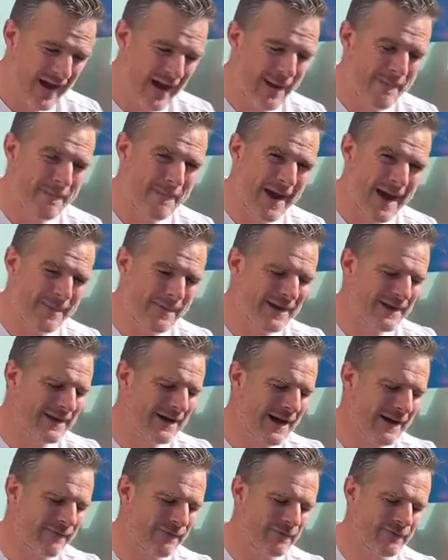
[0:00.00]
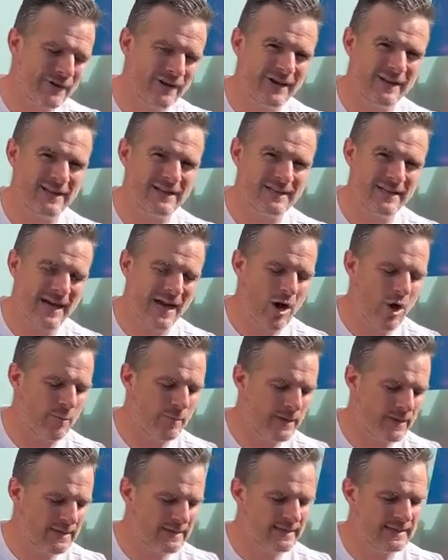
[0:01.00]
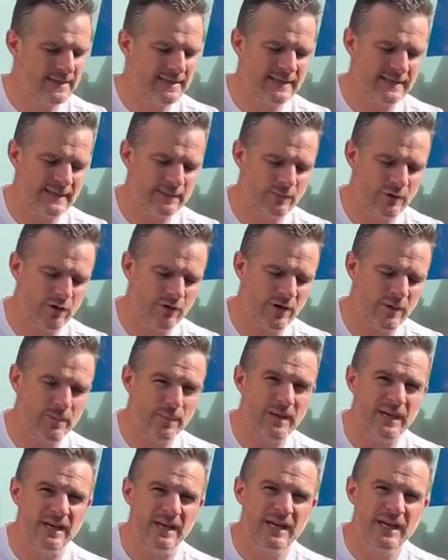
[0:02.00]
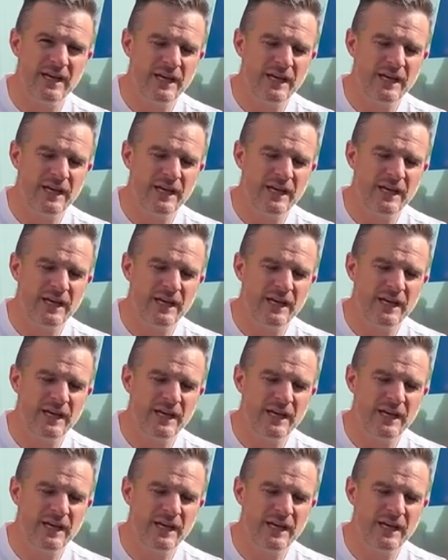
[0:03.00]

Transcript: and maybe cover it in a towel, because this is grippy.